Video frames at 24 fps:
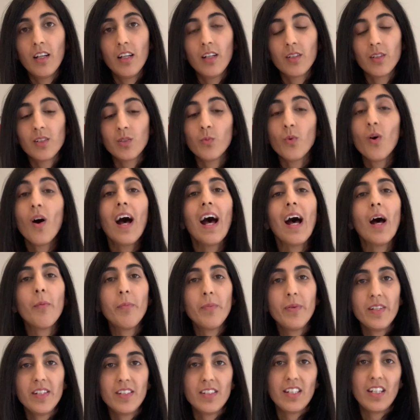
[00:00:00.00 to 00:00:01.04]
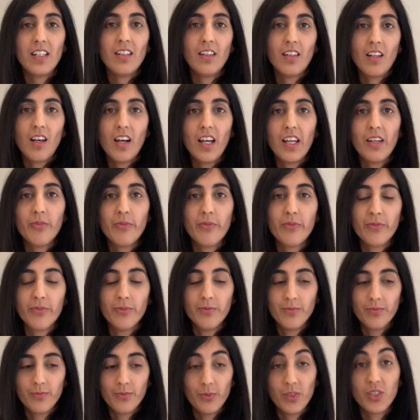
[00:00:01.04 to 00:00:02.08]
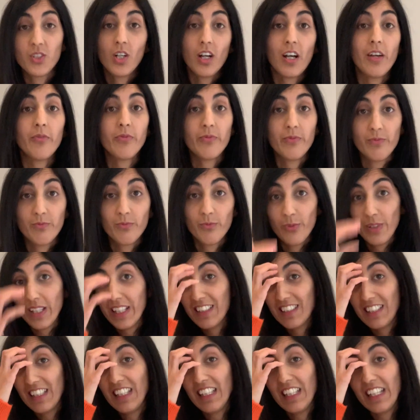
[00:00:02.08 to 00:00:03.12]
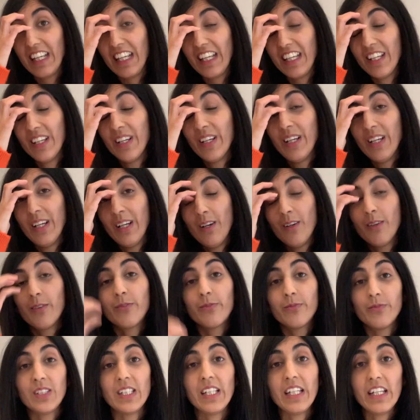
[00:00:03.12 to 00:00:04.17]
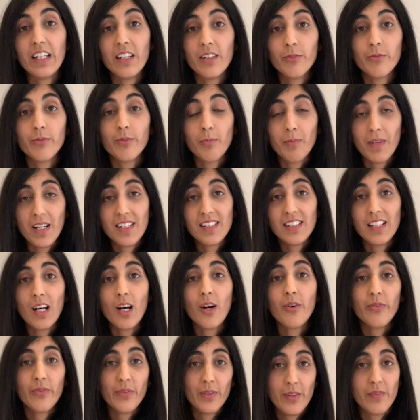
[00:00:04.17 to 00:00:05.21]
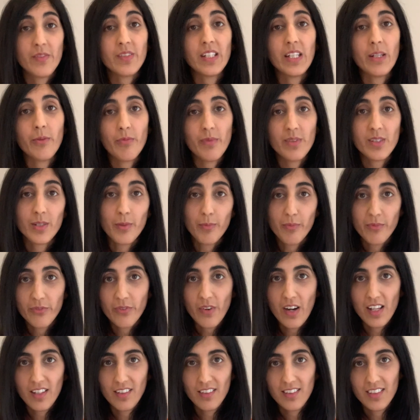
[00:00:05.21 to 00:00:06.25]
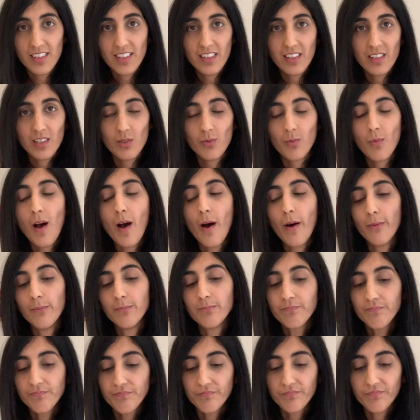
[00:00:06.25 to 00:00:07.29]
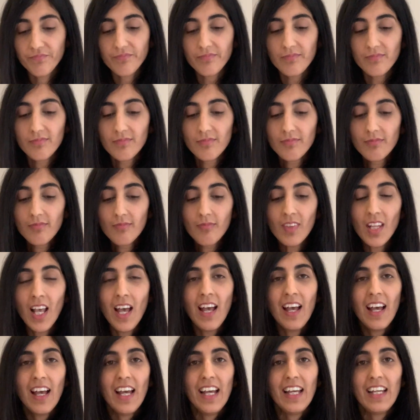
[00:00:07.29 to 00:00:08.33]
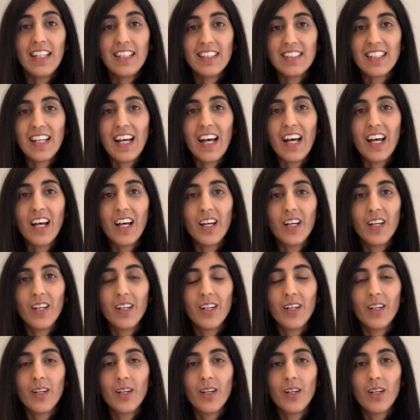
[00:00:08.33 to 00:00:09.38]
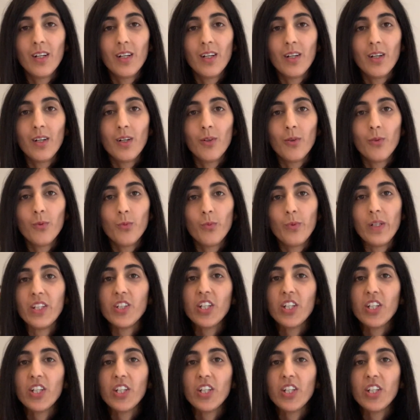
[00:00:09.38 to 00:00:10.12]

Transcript: Because what happens in life, which I've recently seen for myself and I've seen with some friends as well, is that we